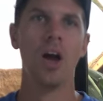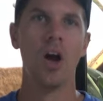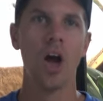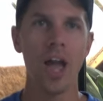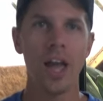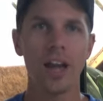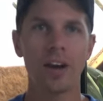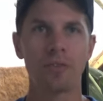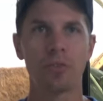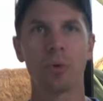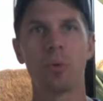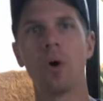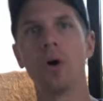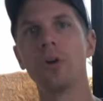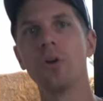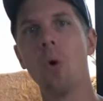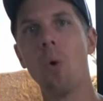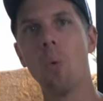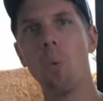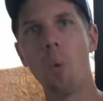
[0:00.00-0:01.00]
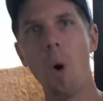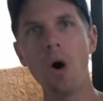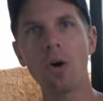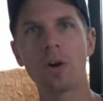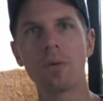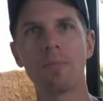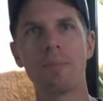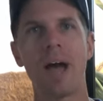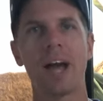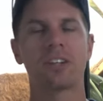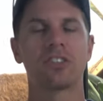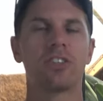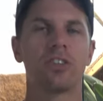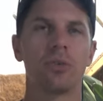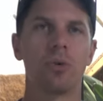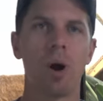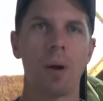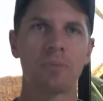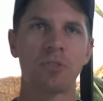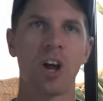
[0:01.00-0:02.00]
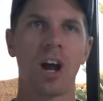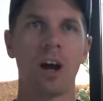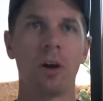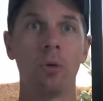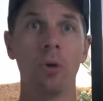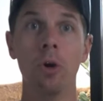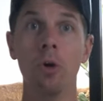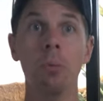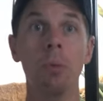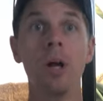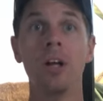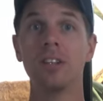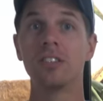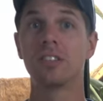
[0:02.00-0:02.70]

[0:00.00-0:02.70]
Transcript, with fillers: Hey everyone, welcome back to the Reptile Room.